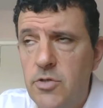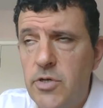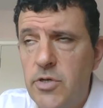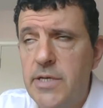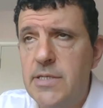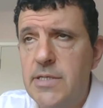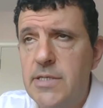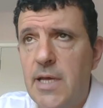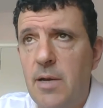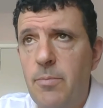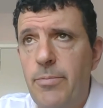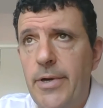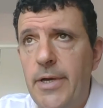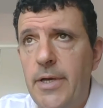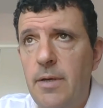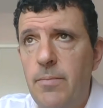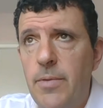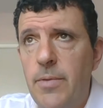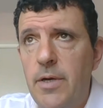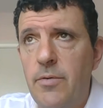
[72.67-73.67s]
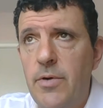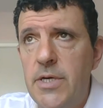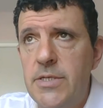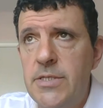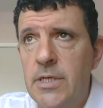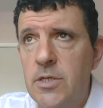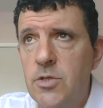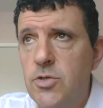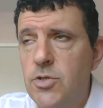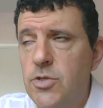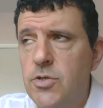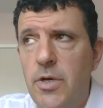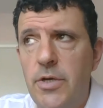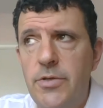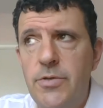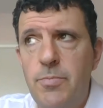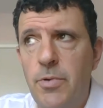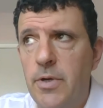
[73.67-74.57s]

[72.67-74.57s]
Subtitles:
address that by raising interest rates.